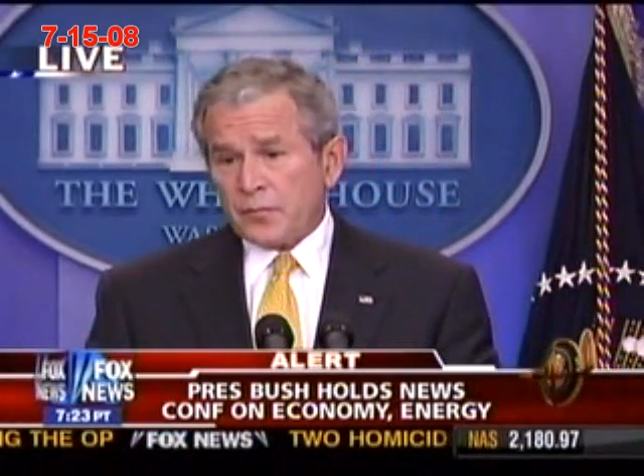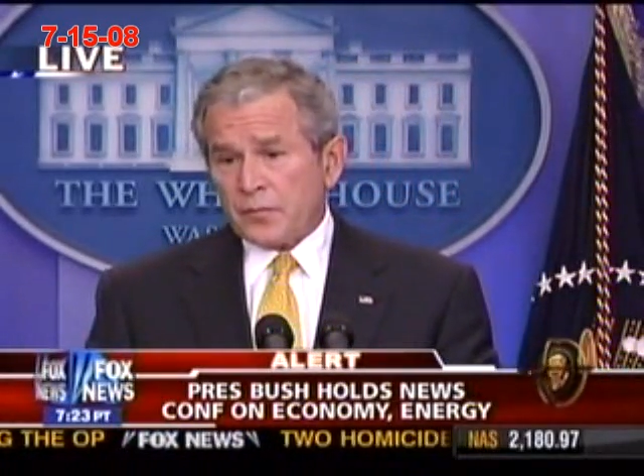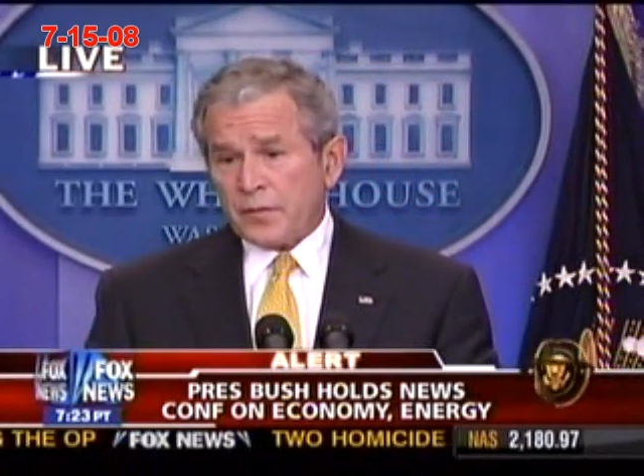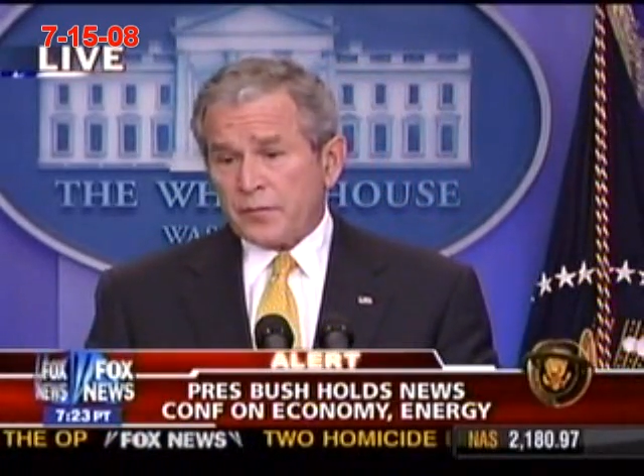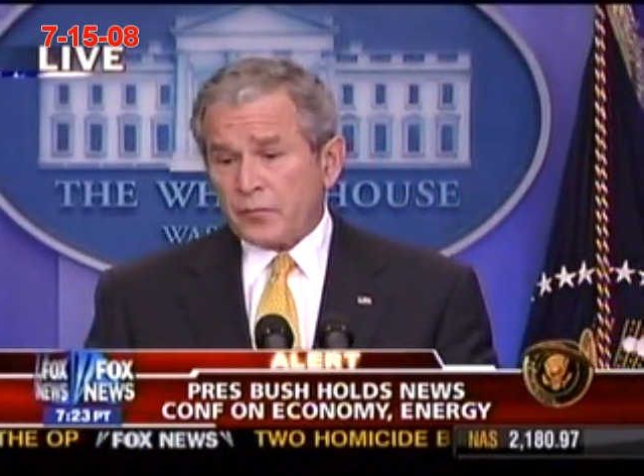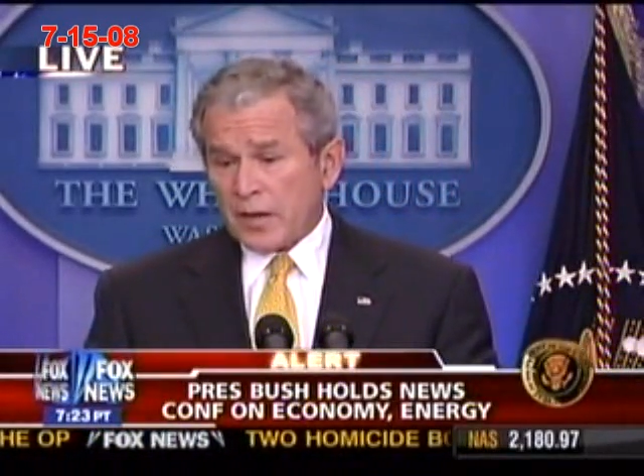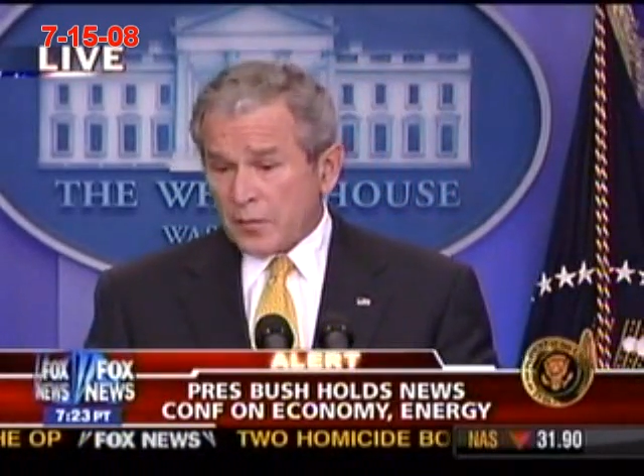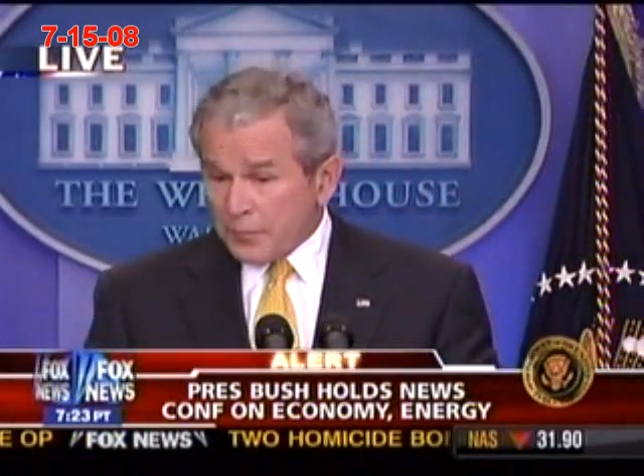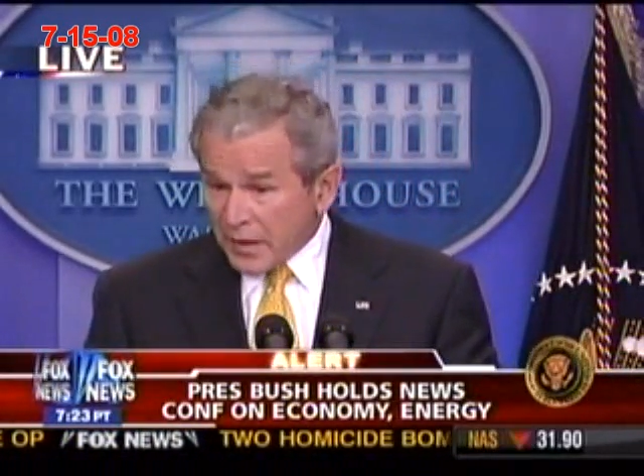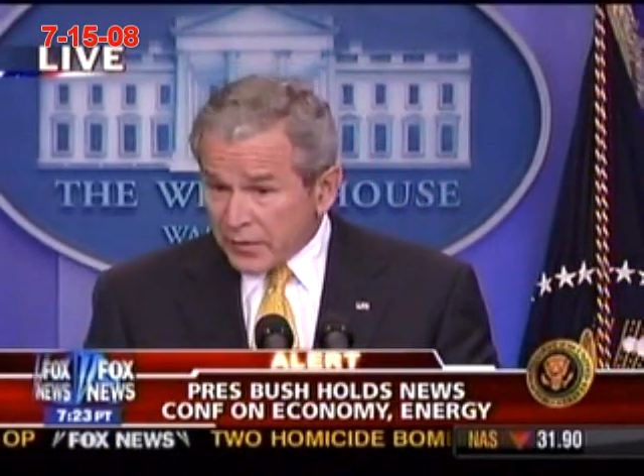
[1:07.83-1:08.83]
we have
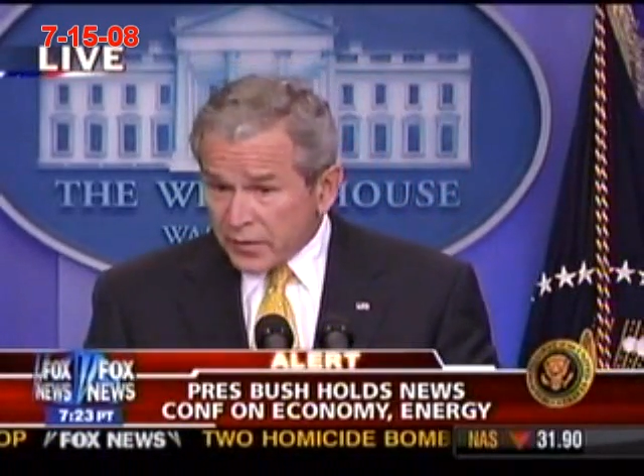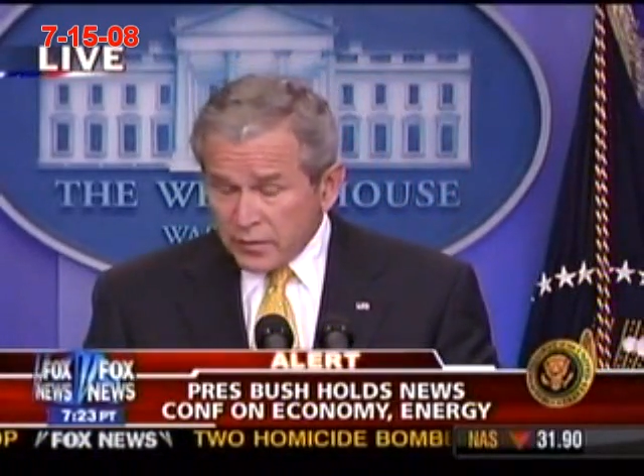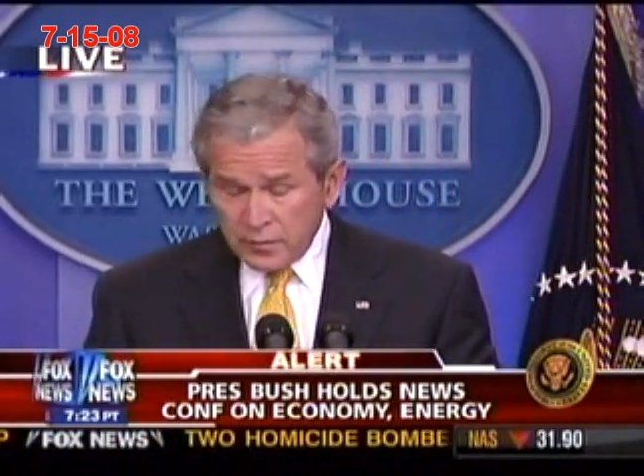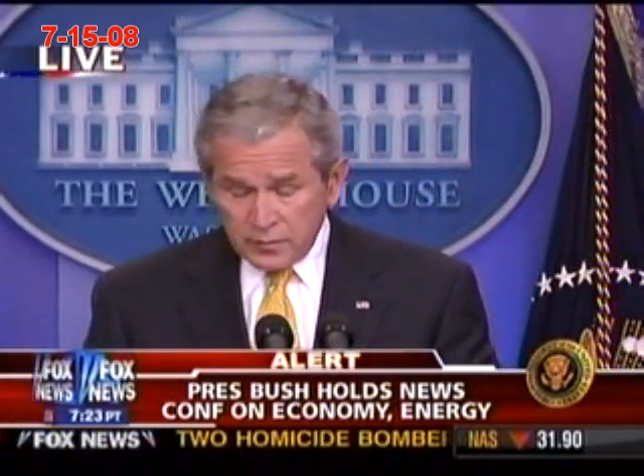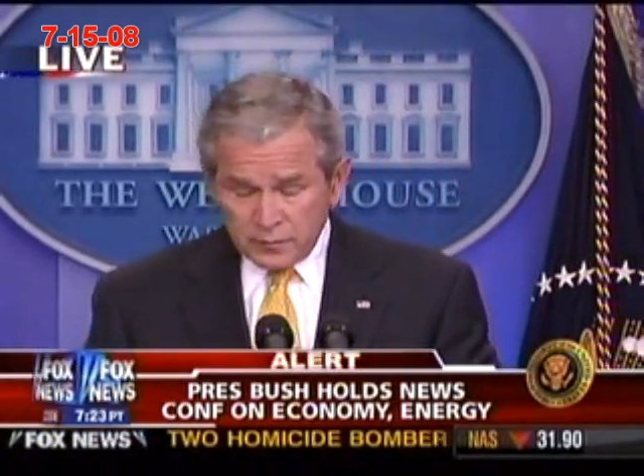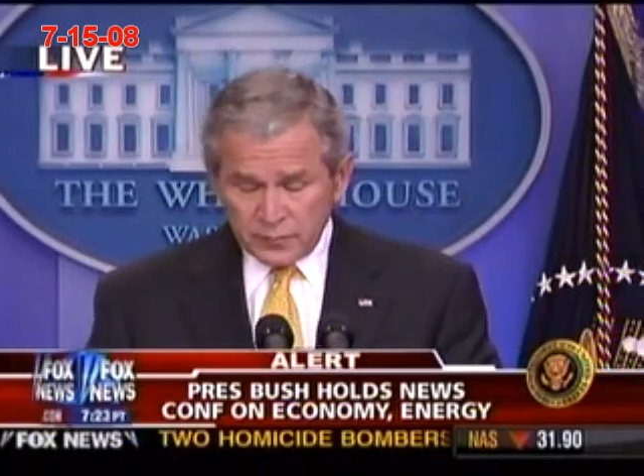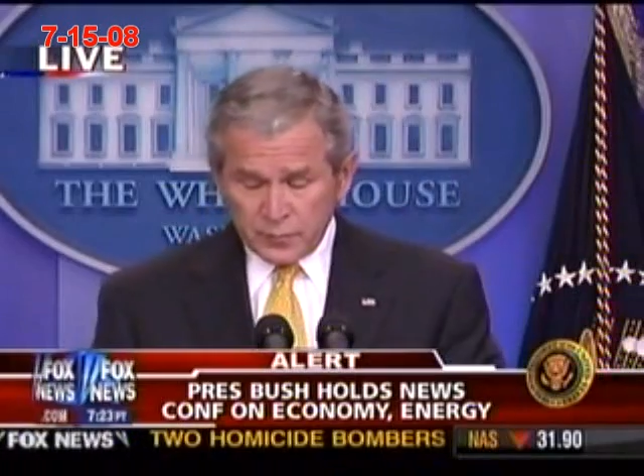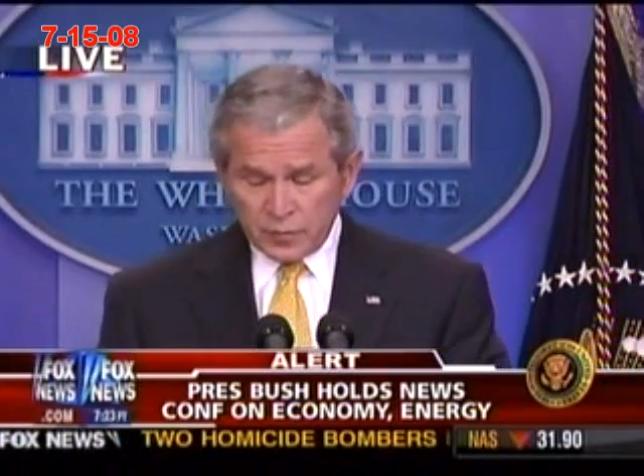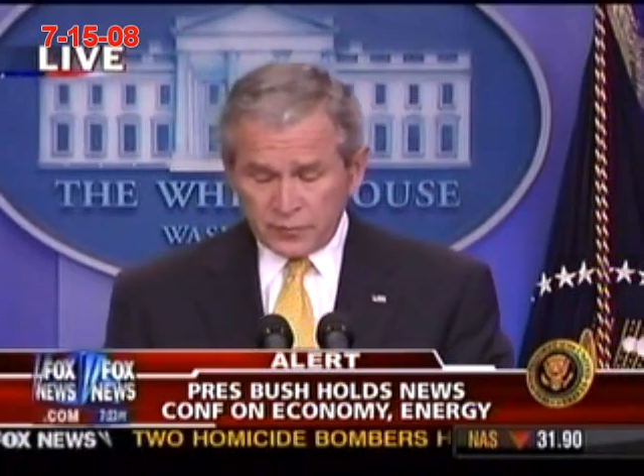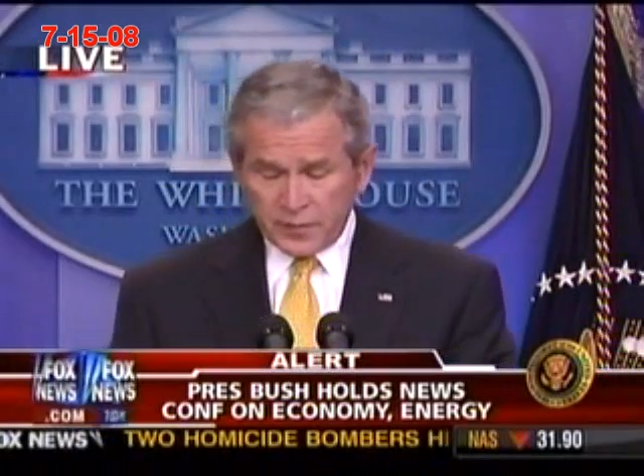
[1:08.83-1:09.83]
recommended for
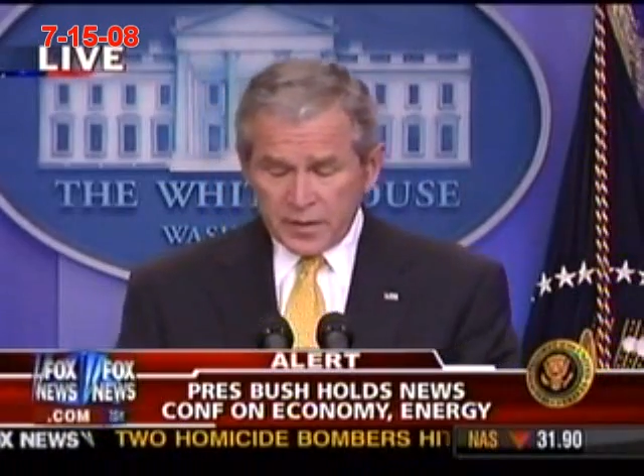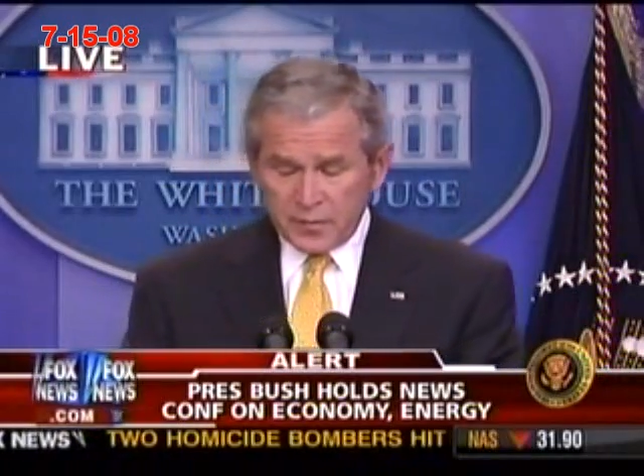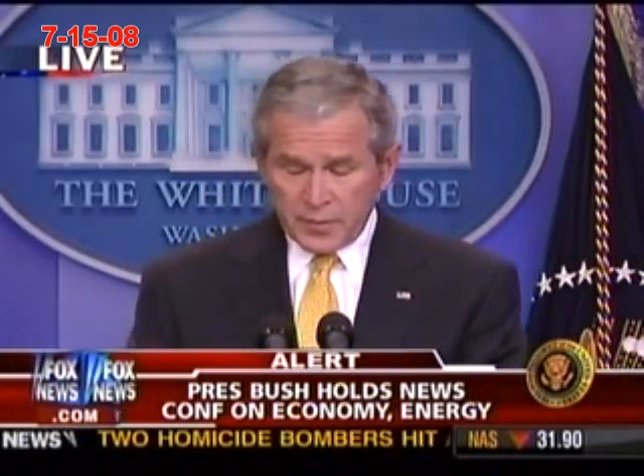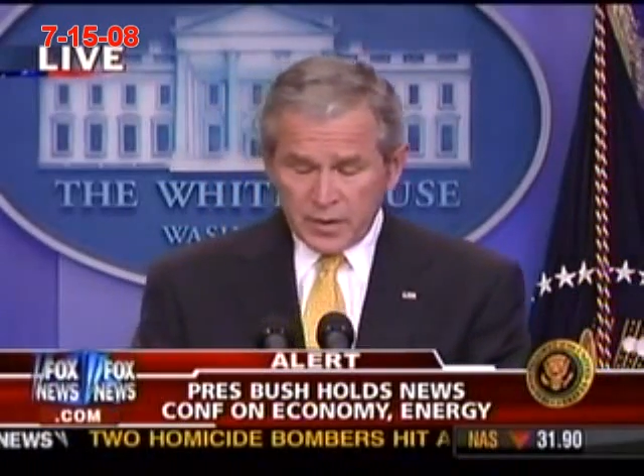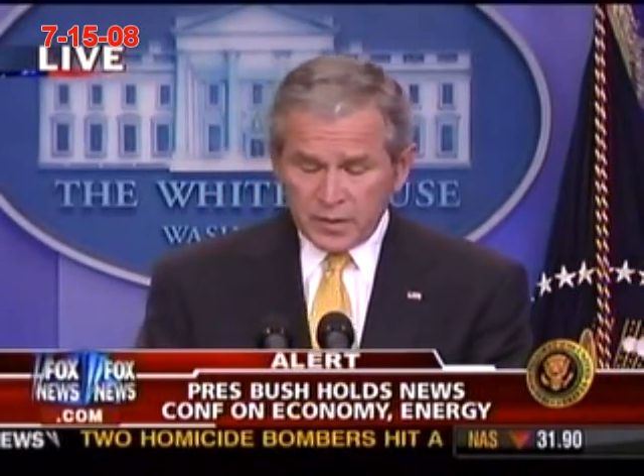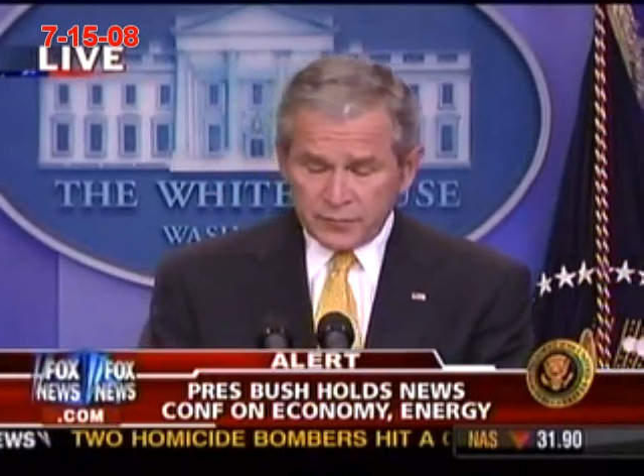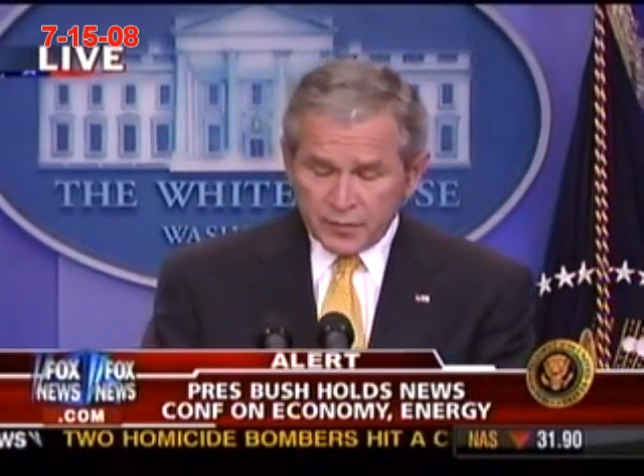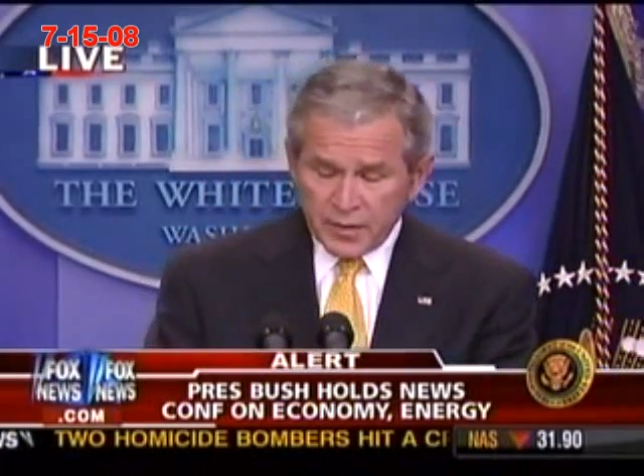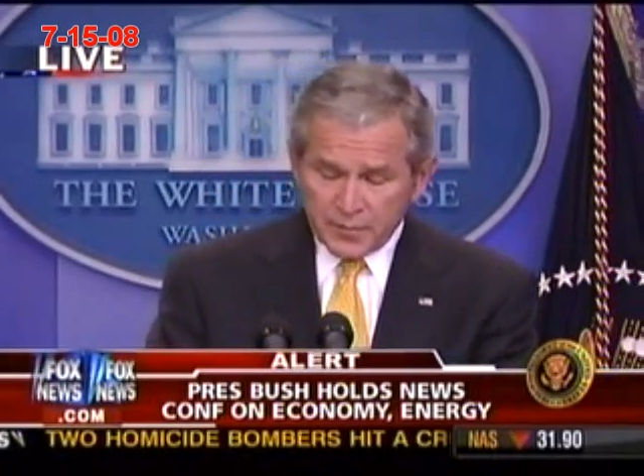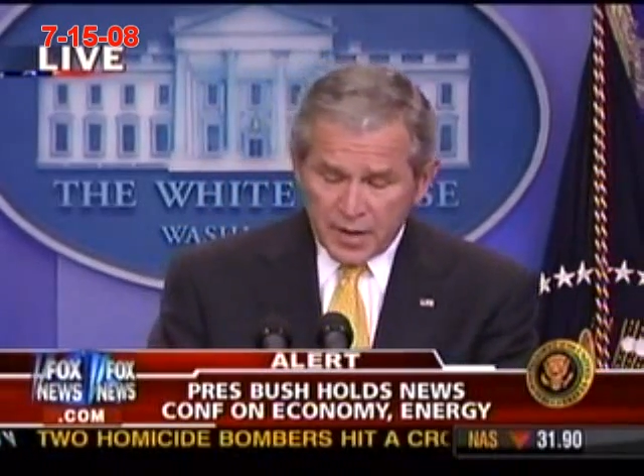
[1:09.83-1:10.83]
both Fannie Mae and
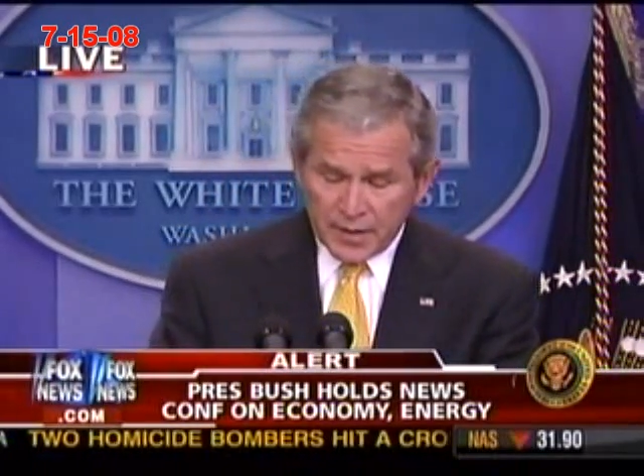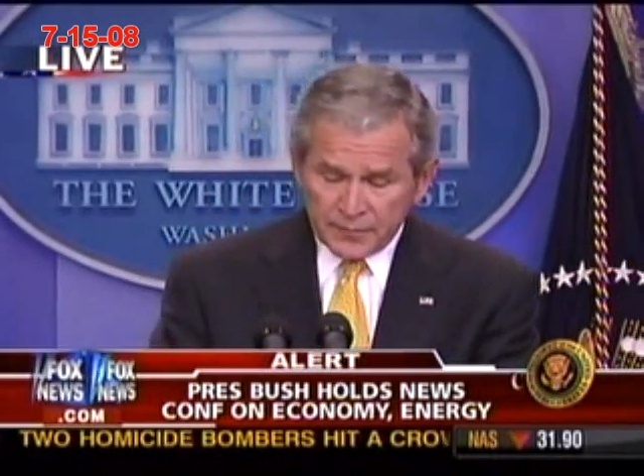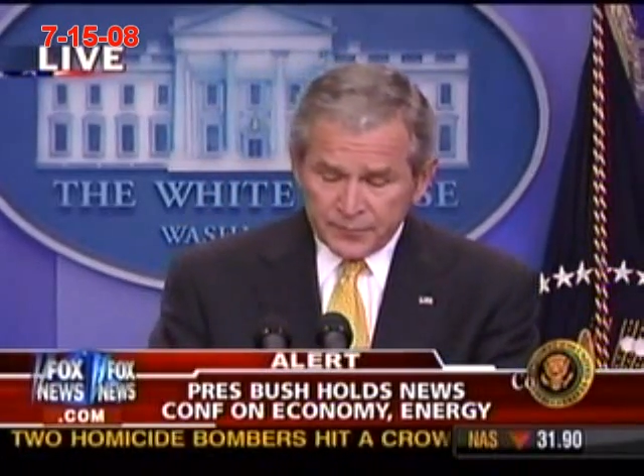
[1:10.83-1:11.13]
Freddie Mac.